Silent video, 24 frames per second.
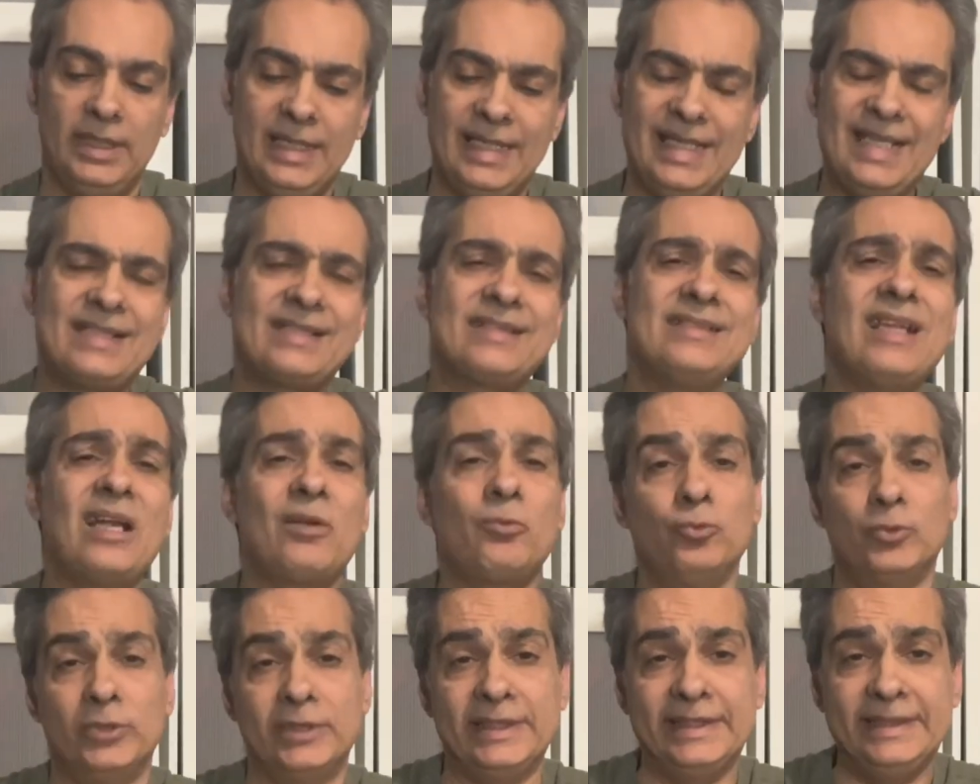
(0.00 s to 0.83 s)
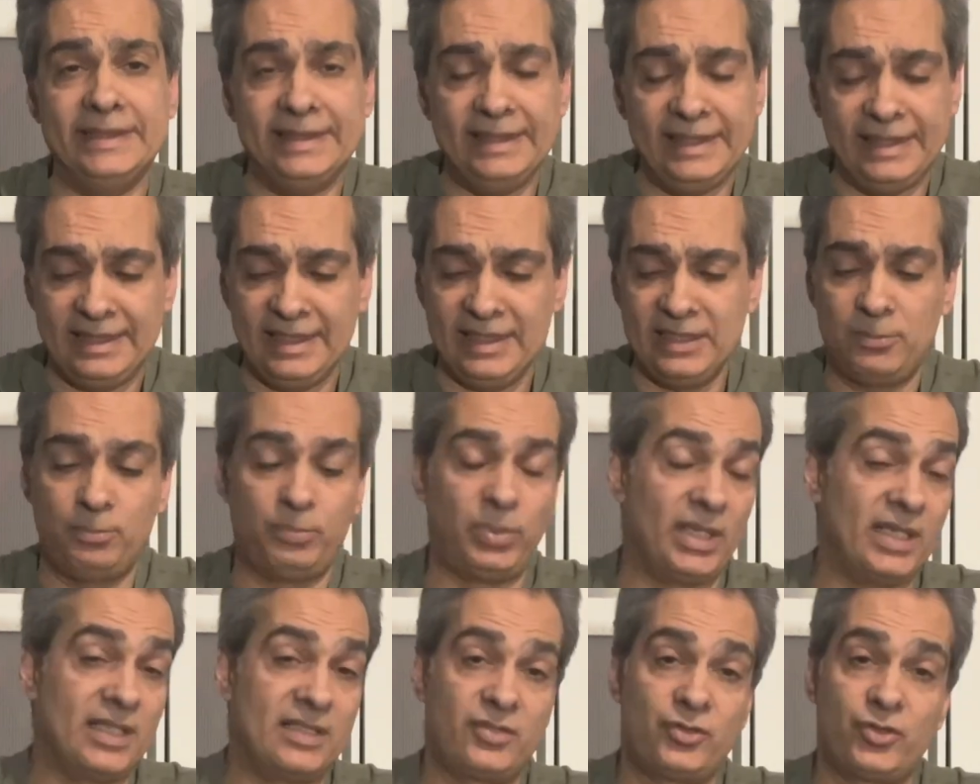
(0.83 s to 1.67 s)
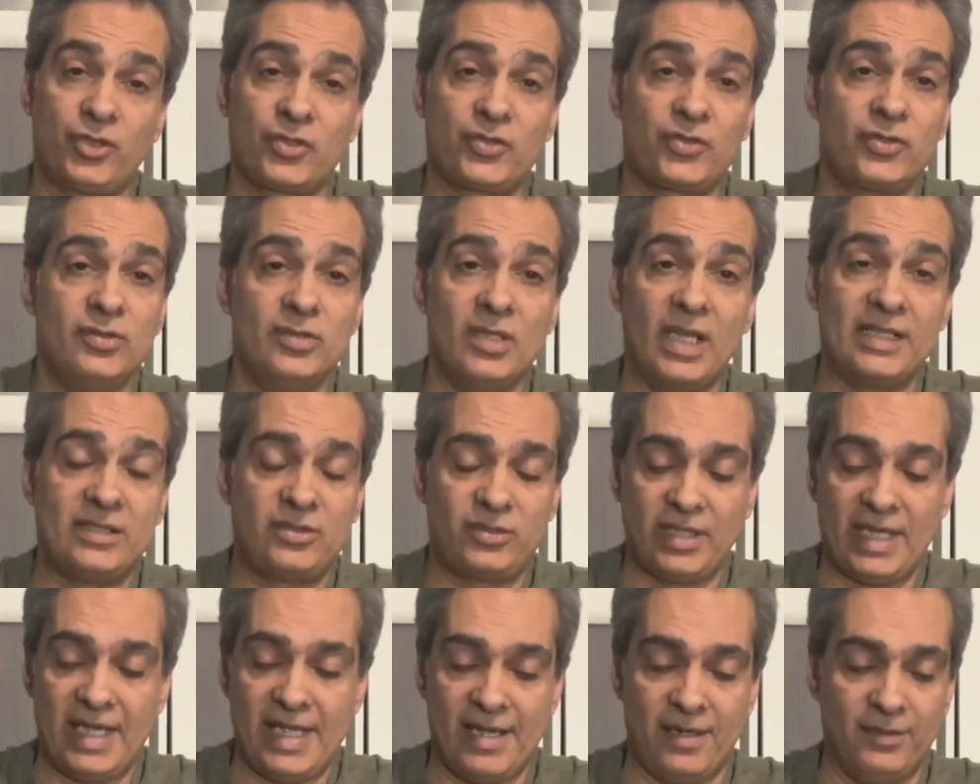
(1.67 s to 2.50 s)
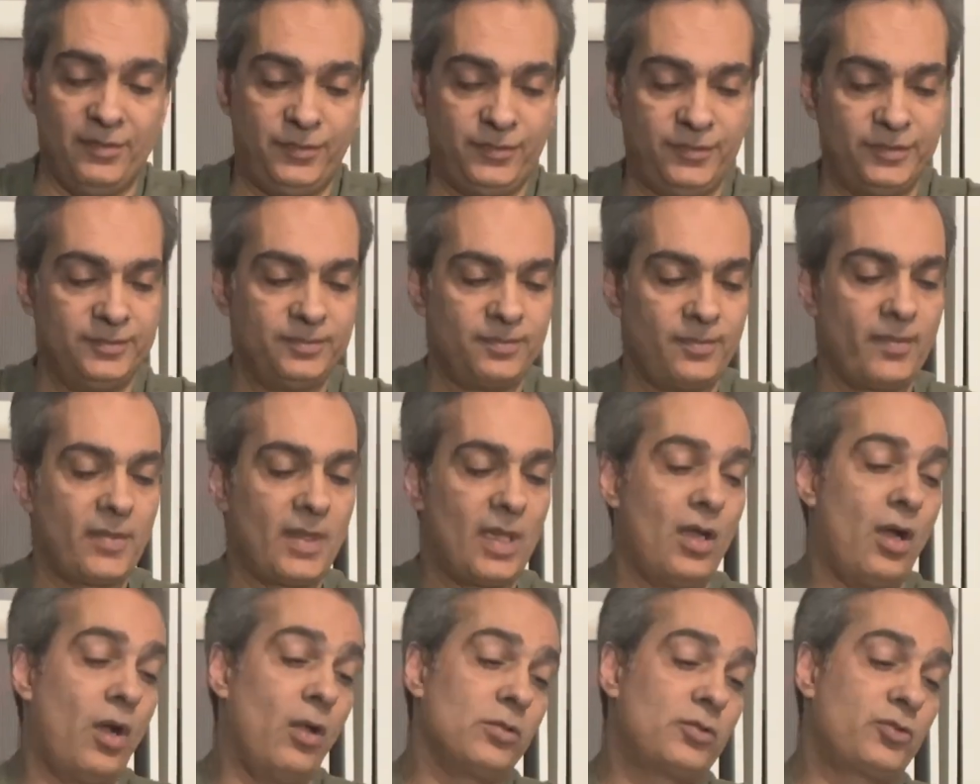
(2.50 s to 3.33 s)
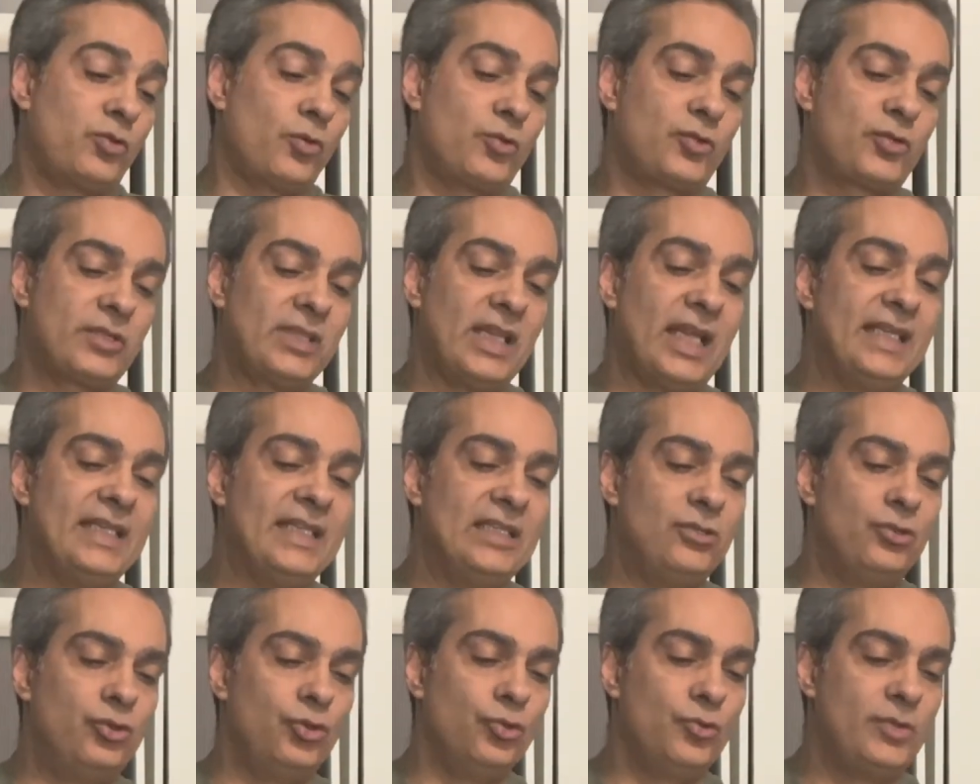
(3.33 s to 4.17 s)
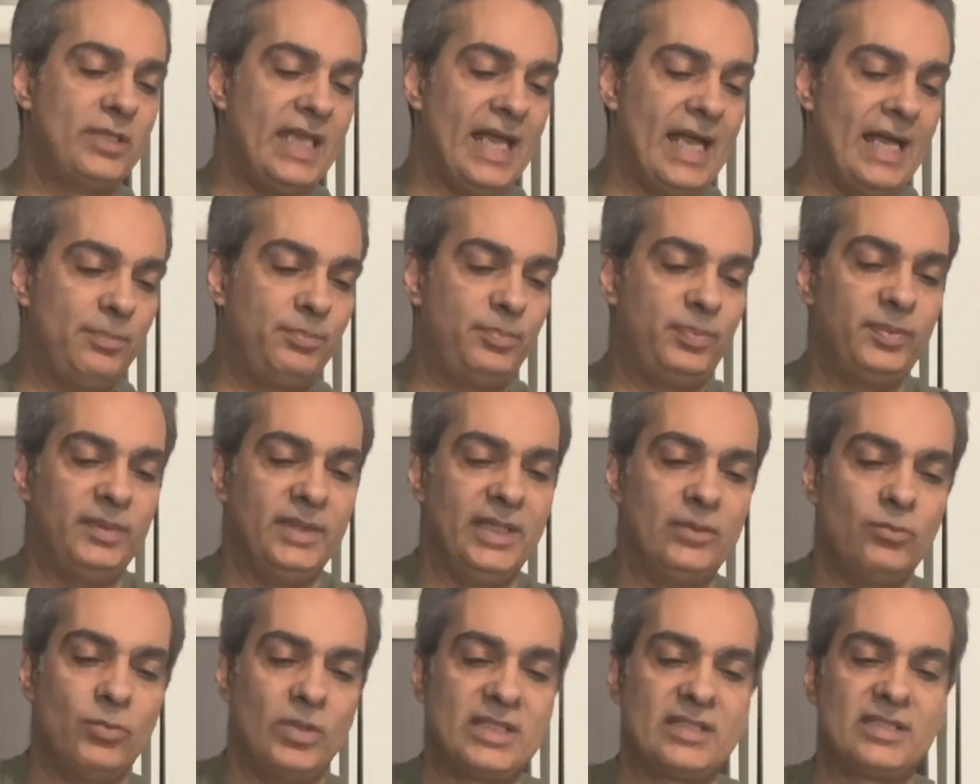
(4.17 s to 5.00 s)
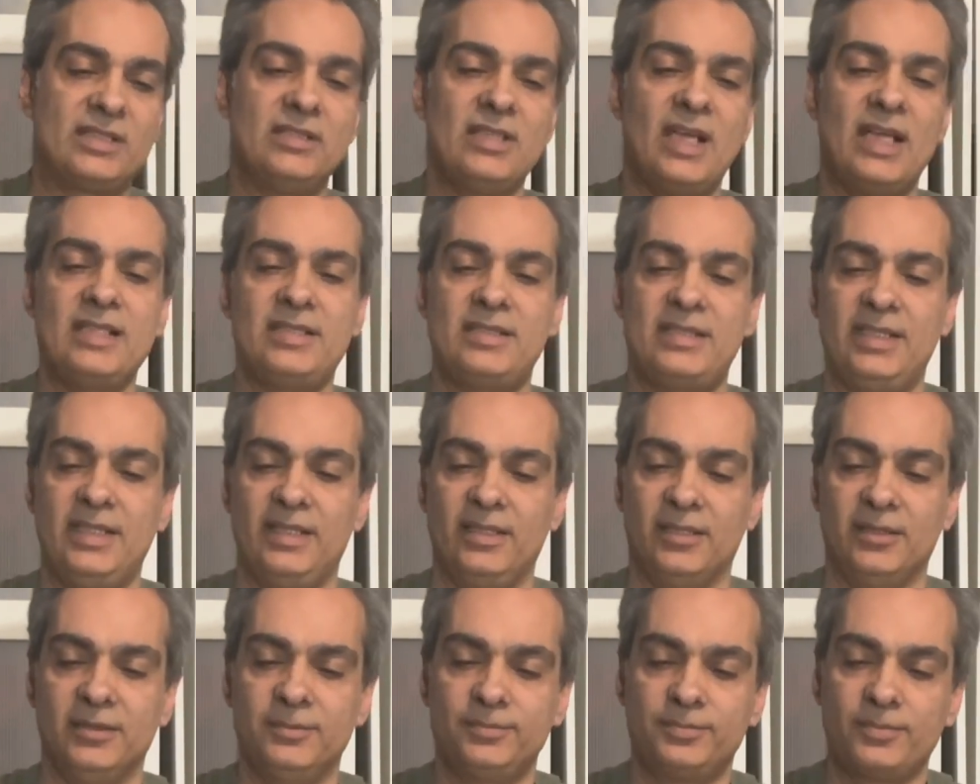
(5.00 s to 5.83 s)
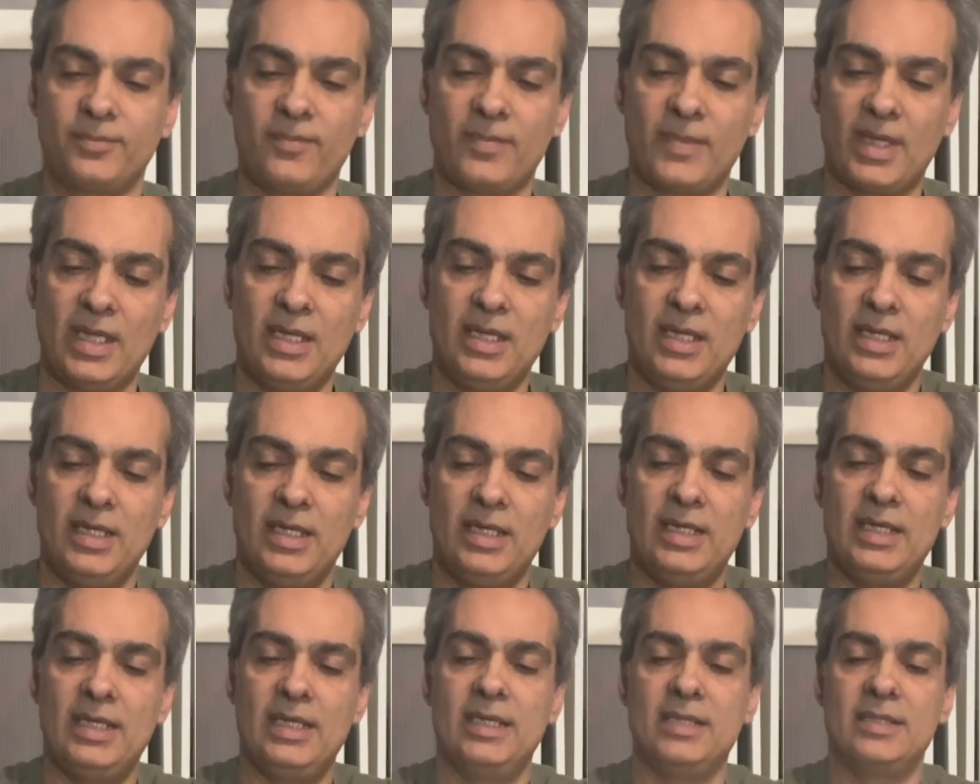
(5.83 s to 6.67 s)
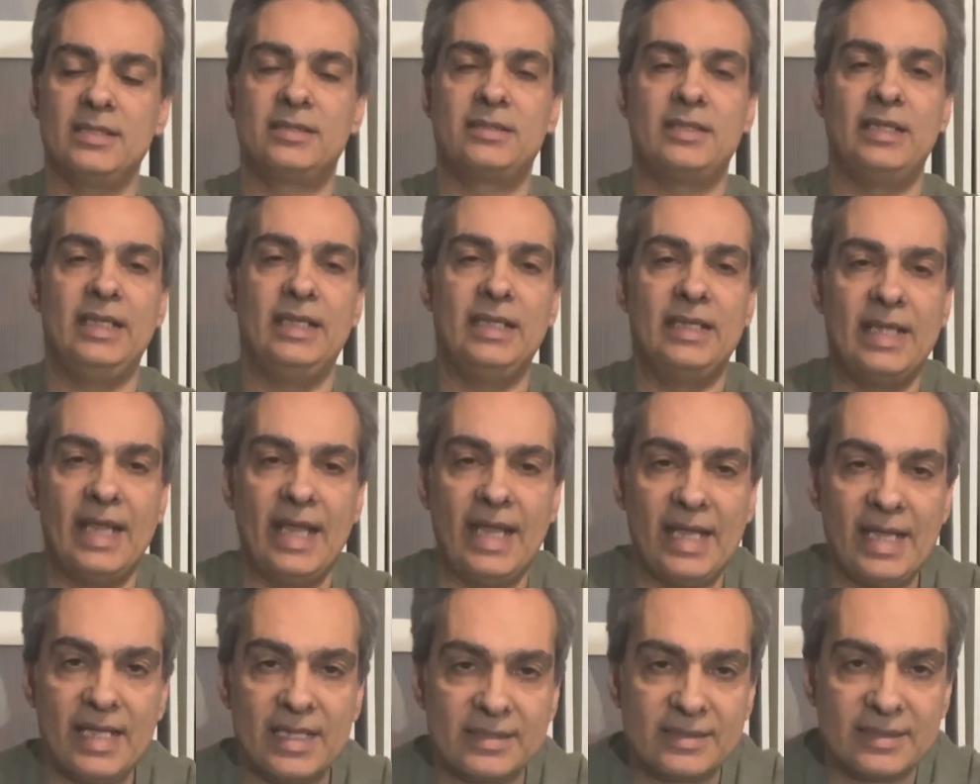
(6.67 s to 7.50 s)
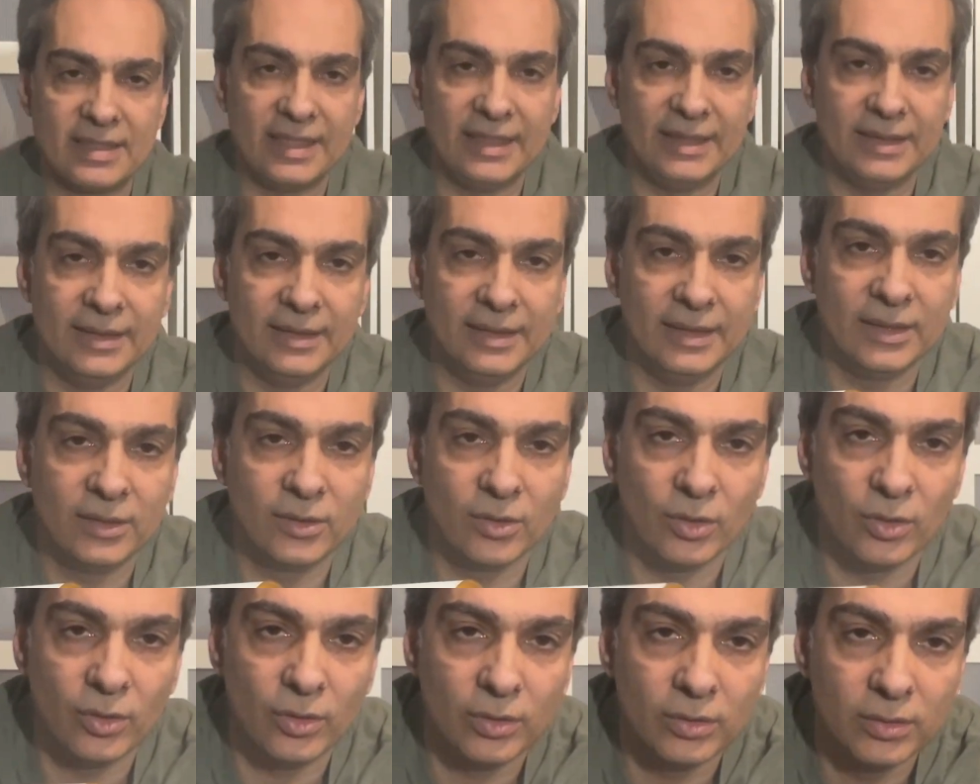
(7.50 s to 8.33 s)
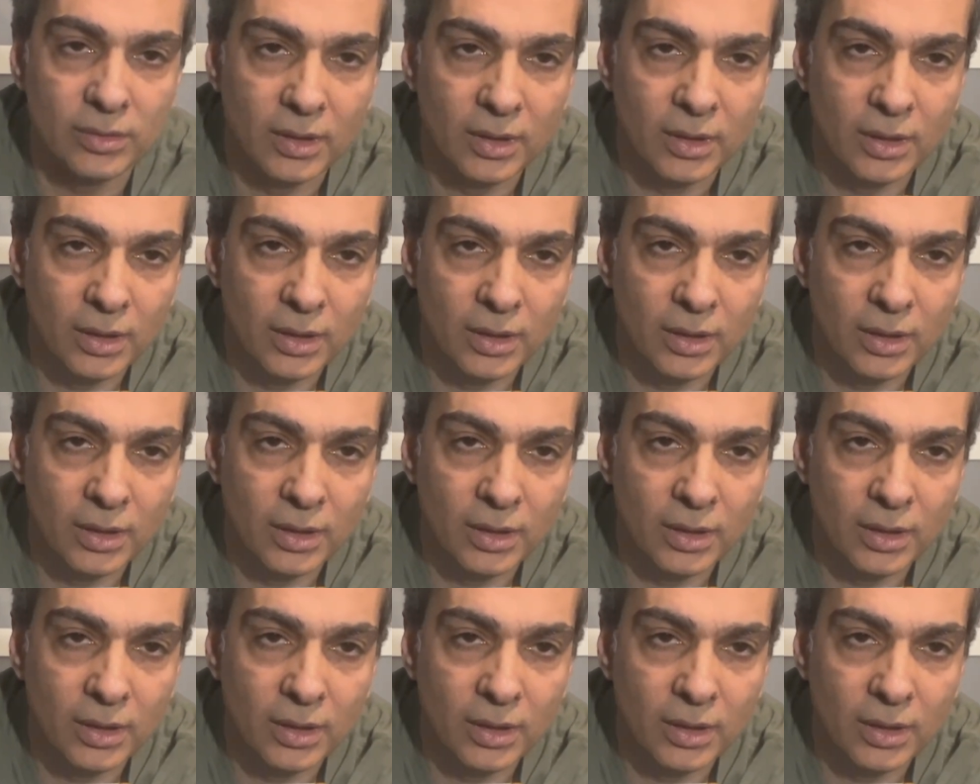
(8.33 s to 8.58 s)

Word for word: it's not really needed, but it's just nice to have. Also sliding dew cap. And what's nice here is it has a little